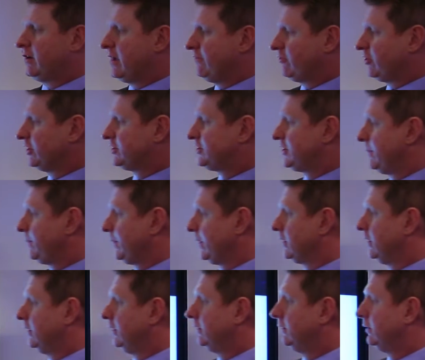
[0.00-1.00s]
I've got
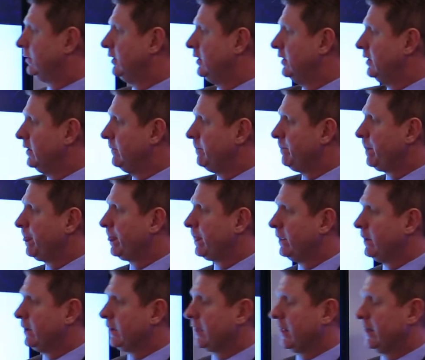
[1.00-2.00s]
typical
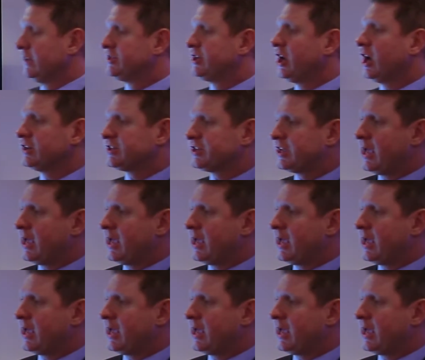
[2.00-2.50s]
kind of touch